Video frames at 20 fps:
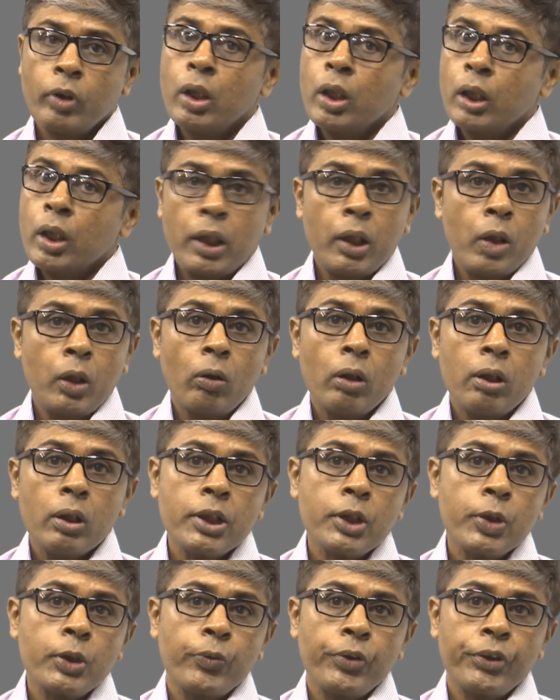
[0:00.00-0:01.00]
In all
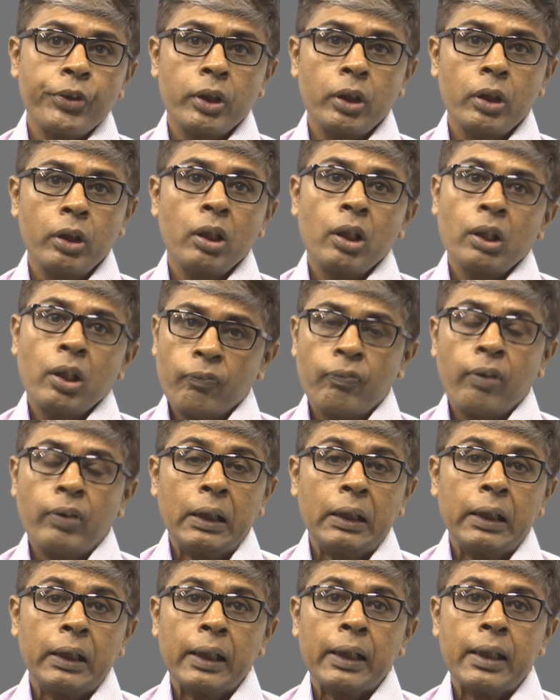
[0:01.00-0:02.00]
situation,
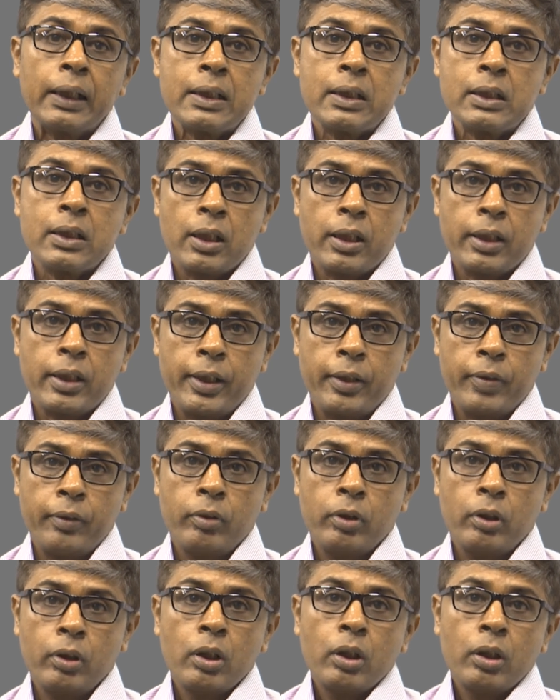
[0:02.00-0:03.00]
one thing is certain,
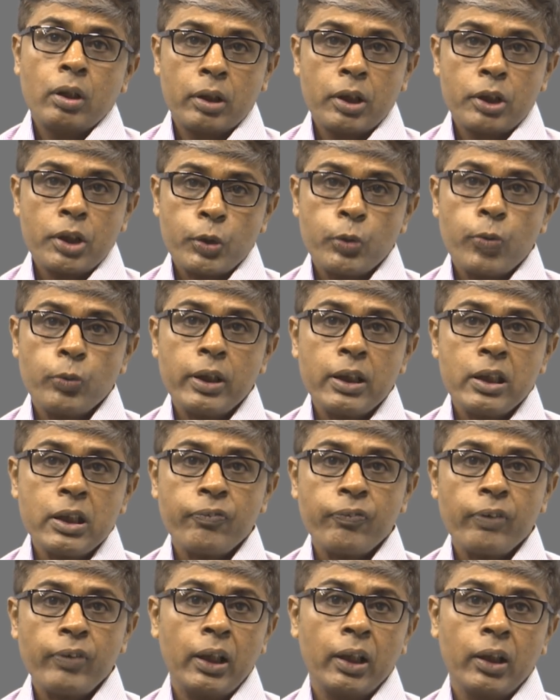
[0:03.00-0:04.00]
the students
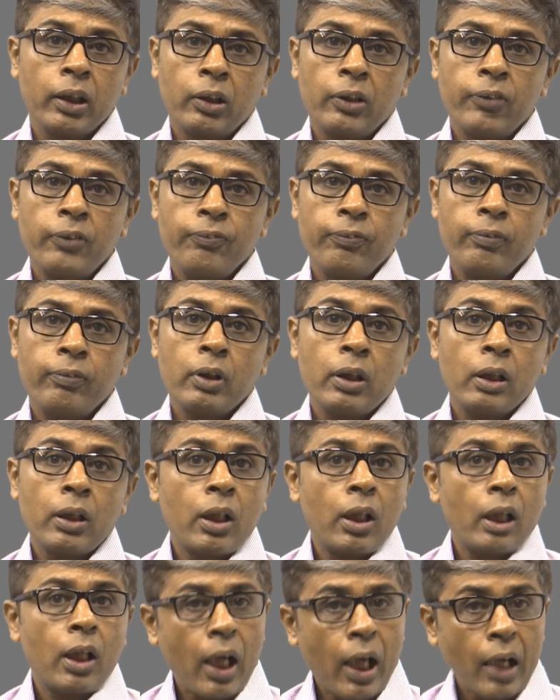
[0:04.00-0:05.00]
feeling of
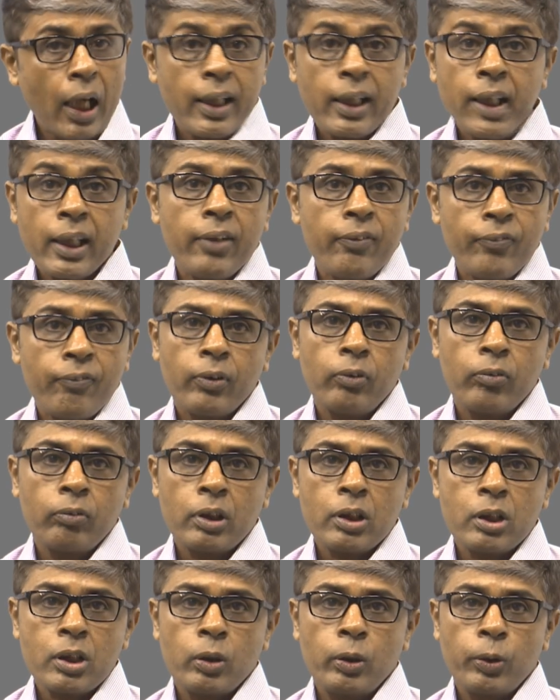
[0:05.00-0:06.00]
I have found
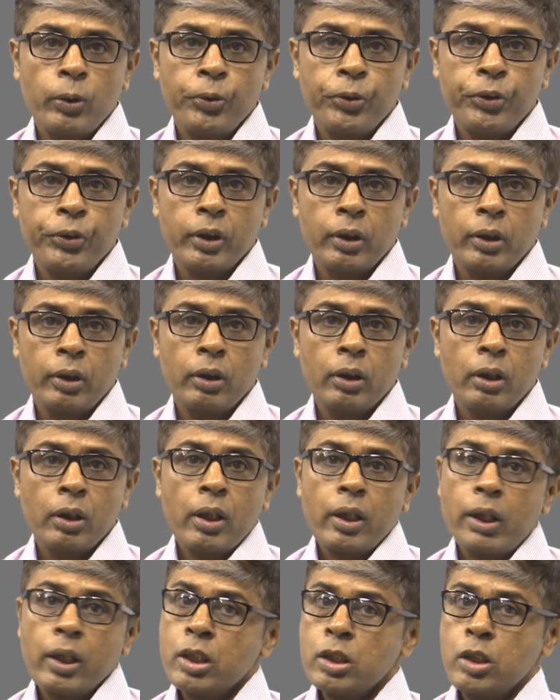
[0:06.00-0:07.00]
the solution
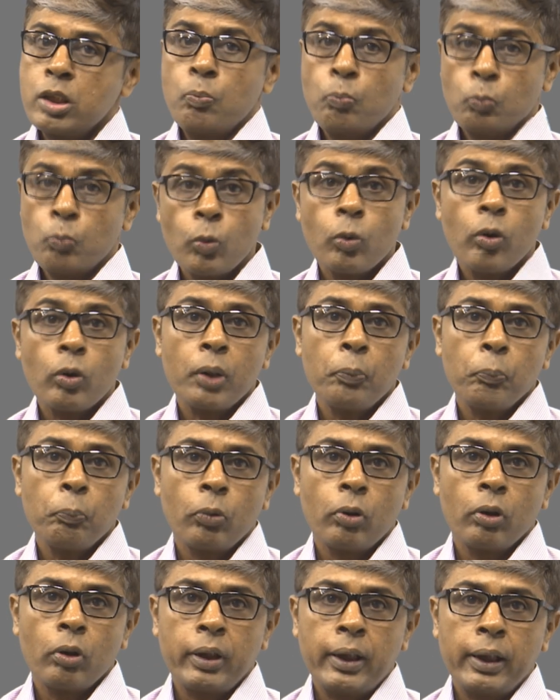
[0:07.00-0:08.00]
is more
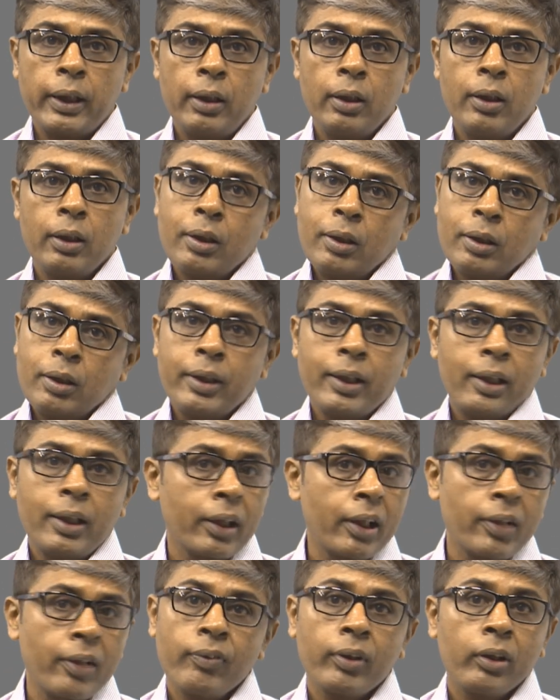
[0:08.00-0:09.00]
important than
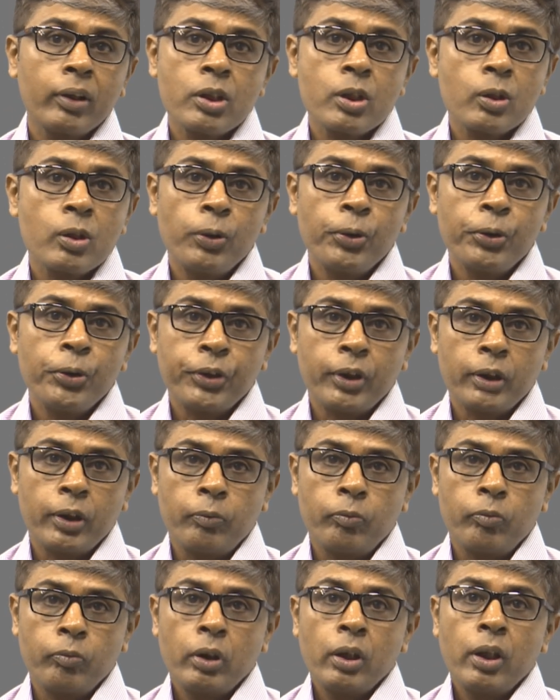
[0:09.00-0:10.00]
giving the solution
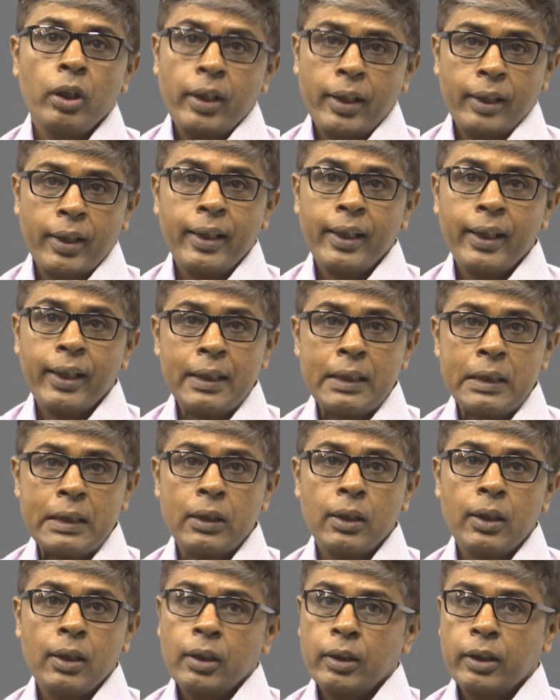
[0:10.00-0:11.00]
and hence
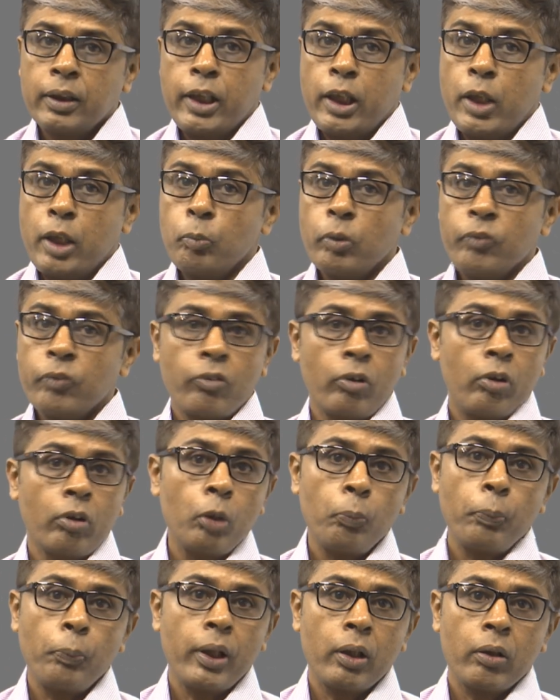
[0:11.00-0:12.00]
the aim of all
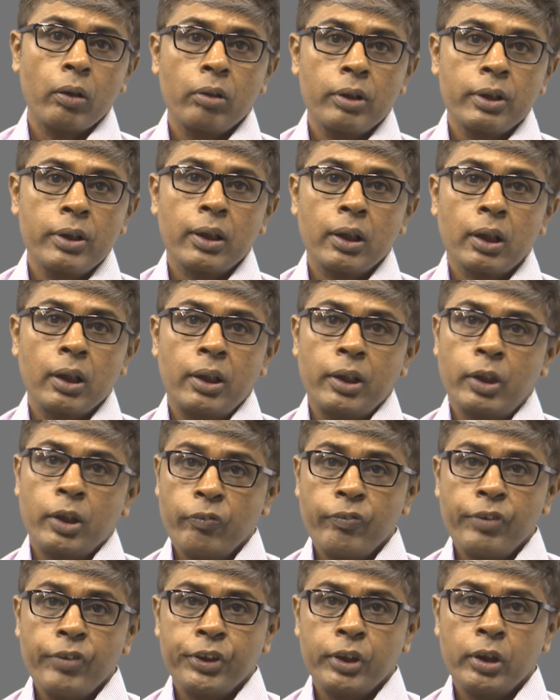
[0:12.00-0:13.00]
pedagogical
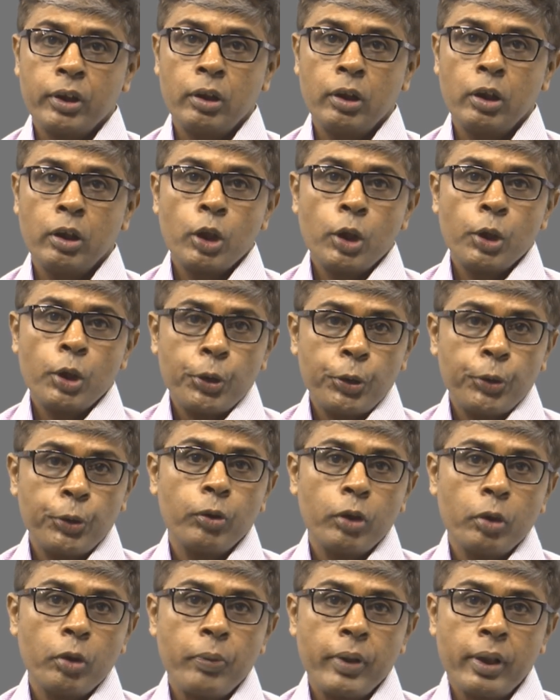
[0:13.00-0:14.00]
innovation
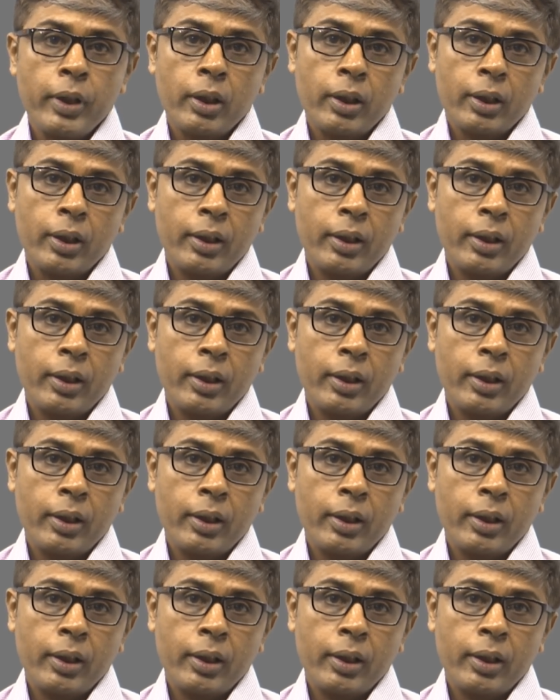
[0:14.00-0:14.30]
should be